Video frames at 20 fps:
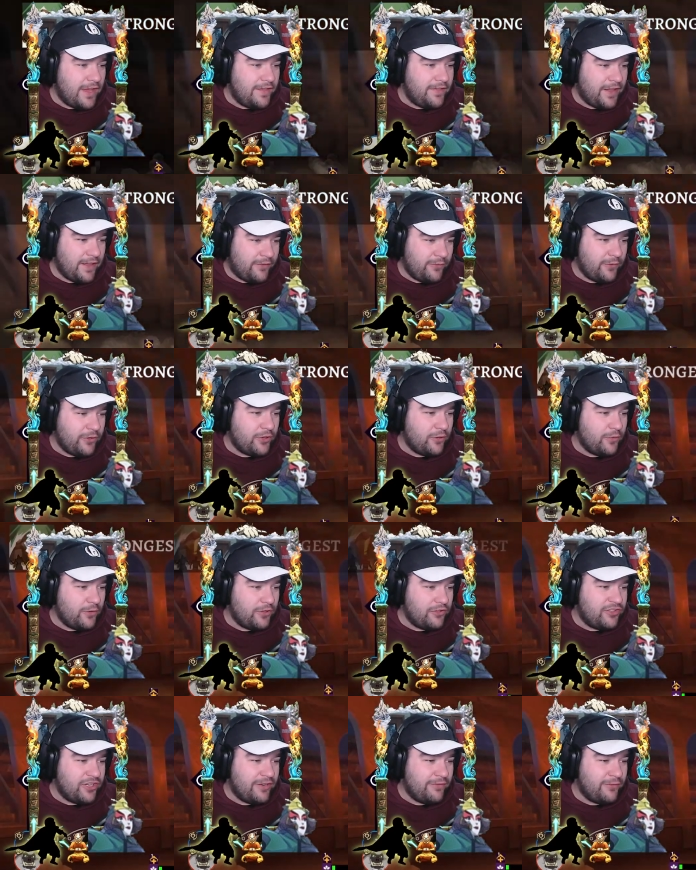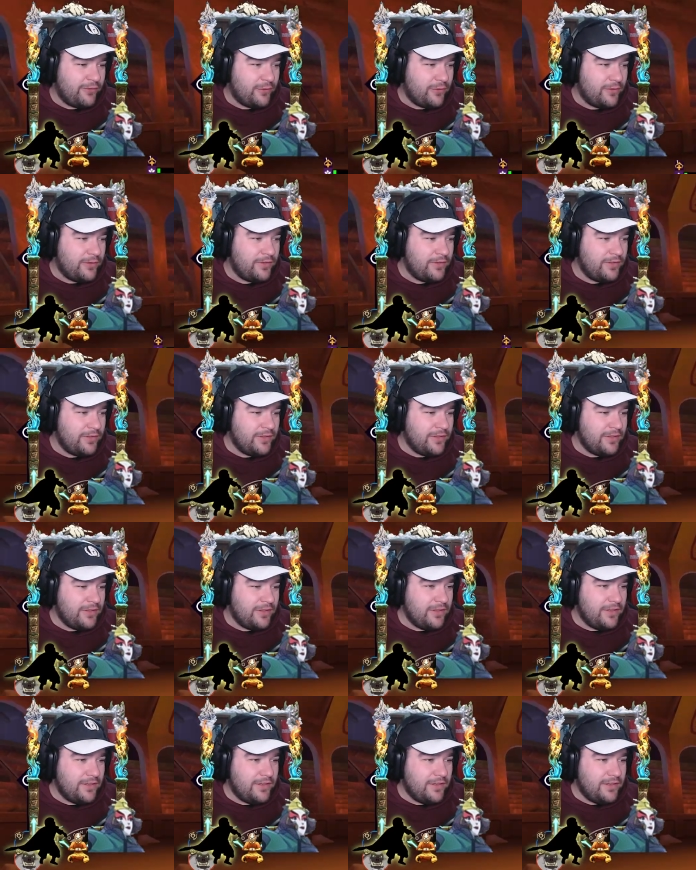that's what you got to watch out for.
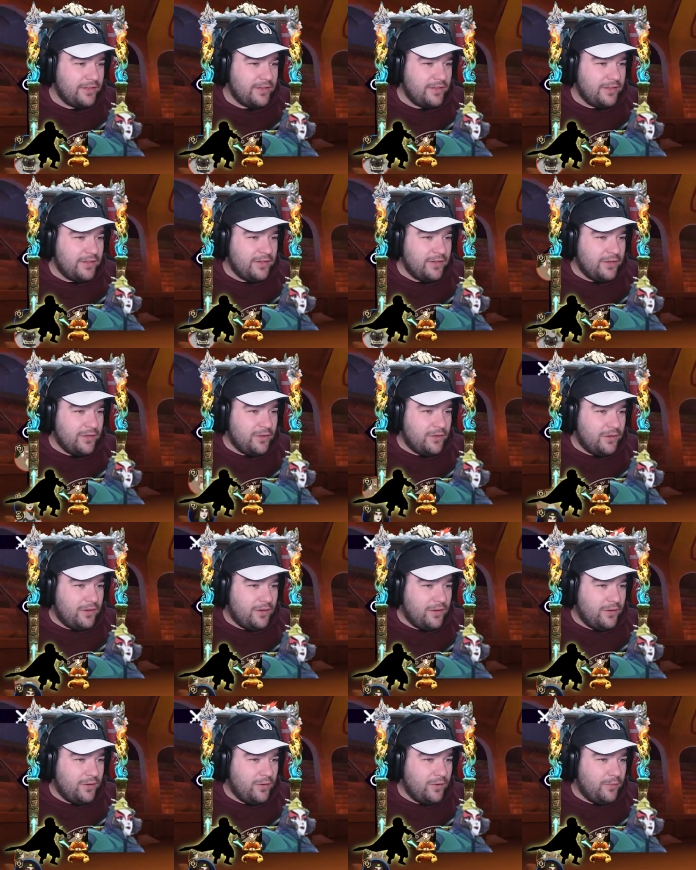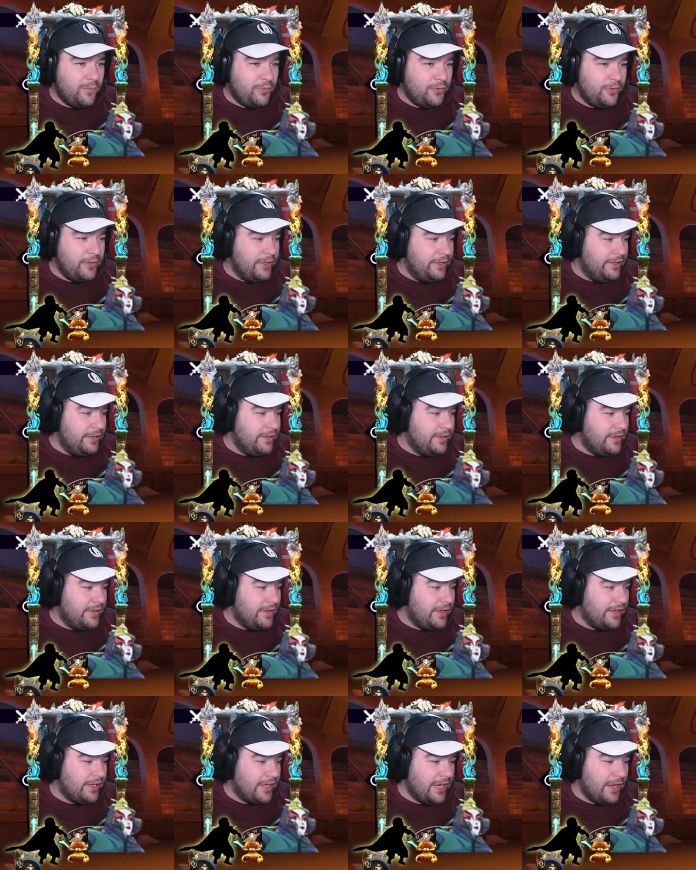Oh boy.
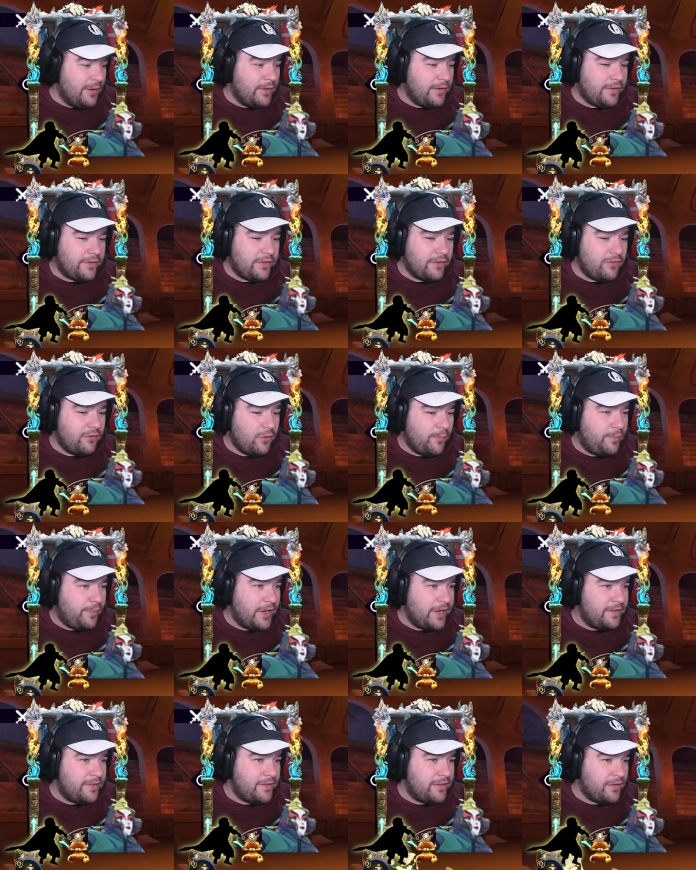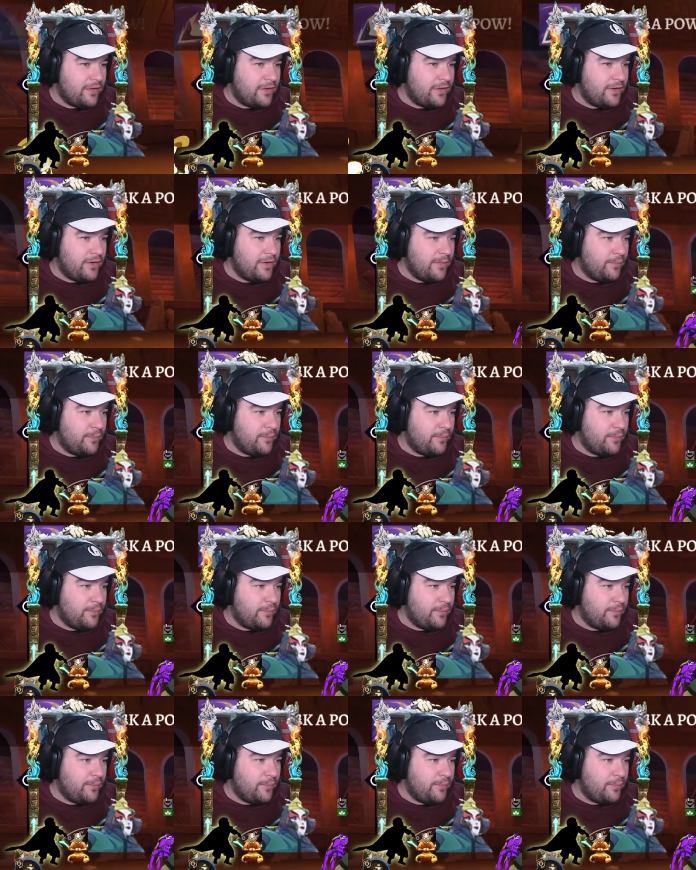Okay, we're just going to do a basic on